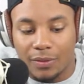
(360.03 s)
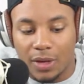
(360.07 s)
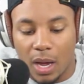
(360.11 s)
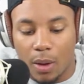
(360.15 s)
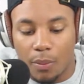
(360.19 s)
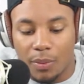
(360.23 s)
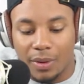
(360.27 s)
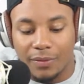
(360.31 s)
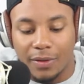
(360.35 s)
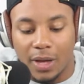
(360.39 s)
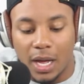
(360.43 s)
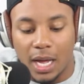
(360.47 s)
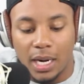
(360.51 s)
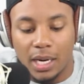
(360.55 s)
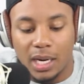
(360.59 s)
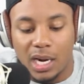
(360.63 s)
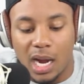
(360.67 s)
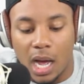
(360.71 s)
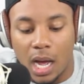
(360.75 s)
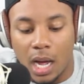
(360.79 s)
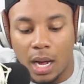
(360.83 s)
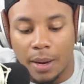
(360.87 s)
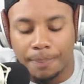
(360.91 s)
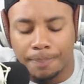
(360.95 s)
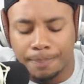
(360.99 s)
got
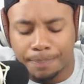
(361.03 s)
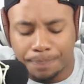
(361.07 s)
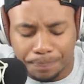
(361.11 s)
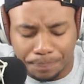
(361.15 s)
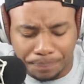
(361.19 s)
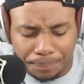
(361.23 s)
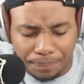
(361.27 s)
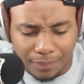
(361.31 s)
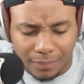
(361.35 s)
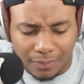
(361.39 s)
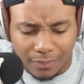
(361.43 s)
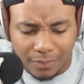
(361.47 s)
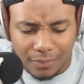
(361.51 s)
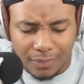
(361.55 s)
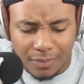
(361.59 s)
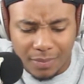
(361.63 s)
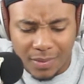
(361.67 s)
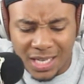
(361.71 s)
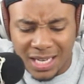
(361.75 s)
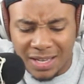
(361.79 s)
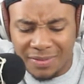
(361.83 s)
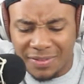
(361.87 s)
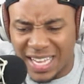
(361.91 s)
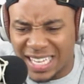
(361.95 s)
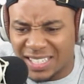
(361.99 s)

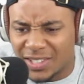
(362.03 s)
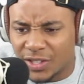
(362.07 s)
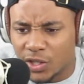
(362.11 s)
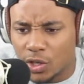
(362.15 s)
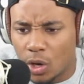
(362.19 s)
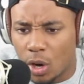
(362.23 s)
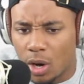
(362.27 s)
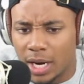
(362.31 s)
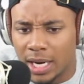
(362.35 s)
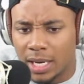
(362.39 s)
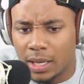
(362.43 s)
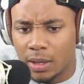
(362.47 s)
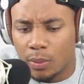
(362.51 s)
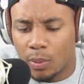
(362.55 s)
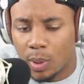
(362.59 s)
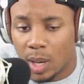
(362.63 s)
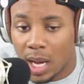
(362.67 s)
that starting.